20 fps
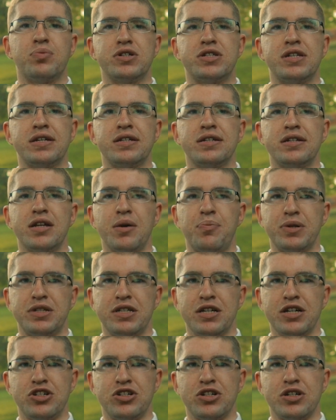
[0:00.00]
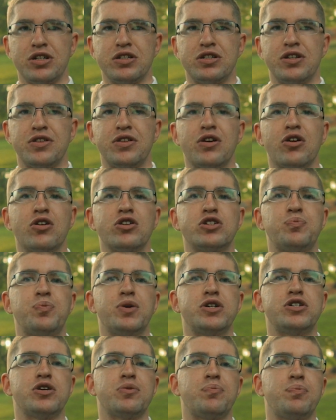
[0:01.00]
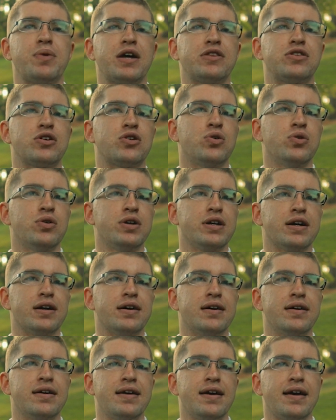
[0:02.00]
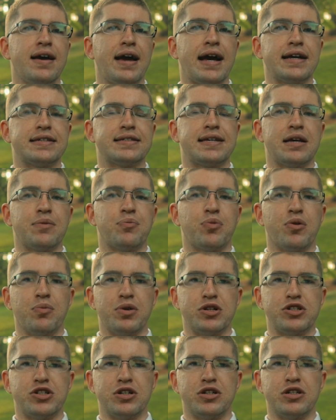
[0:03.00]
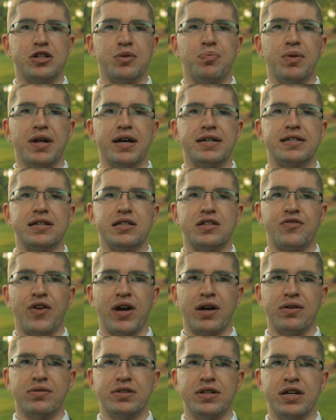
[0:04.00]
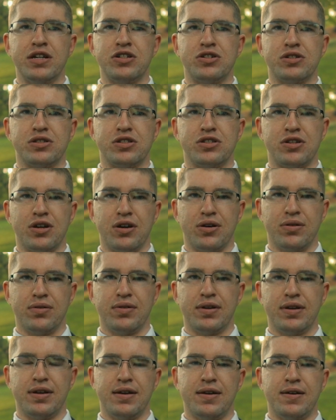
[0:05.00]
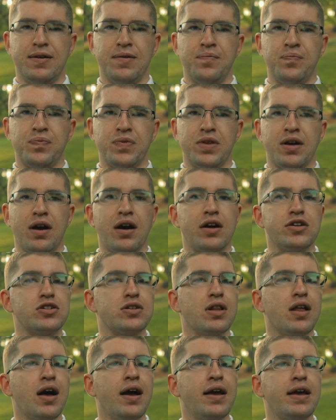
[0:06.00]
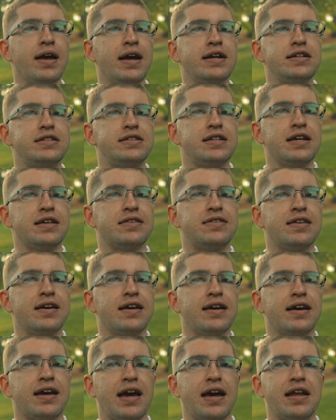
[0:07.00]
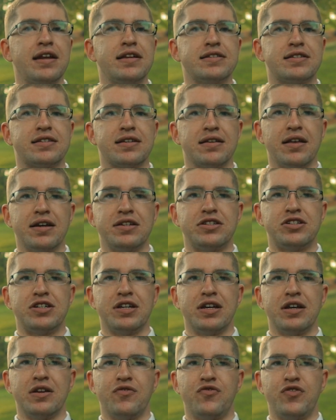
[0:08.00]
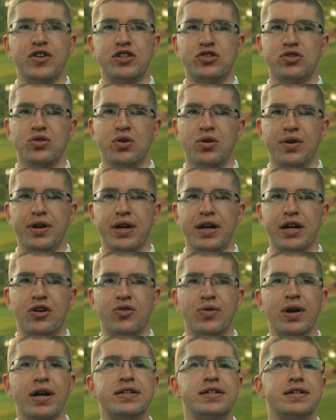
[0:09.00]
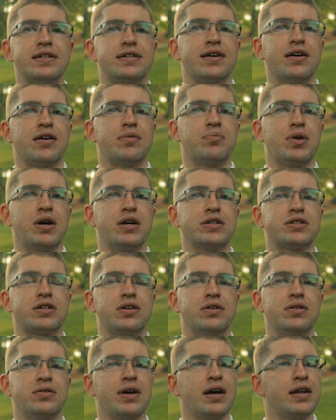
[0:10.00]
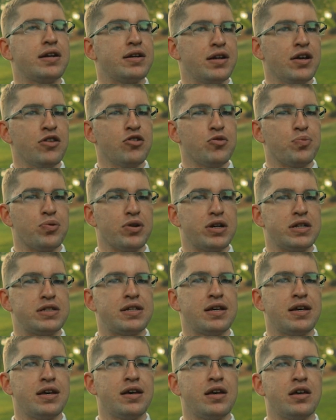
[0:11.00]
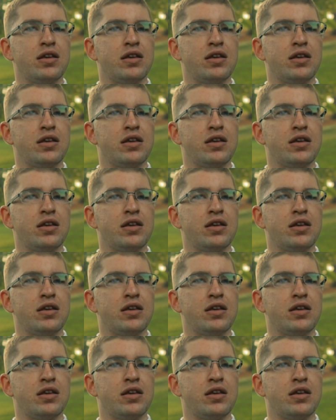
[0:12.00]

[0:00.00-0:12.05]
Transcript: presented a petition to the archbishop at the Curia asking permission to bless its foundation stone. On July 18th, Canon Celestine Fisore granted Don Bosco and another priest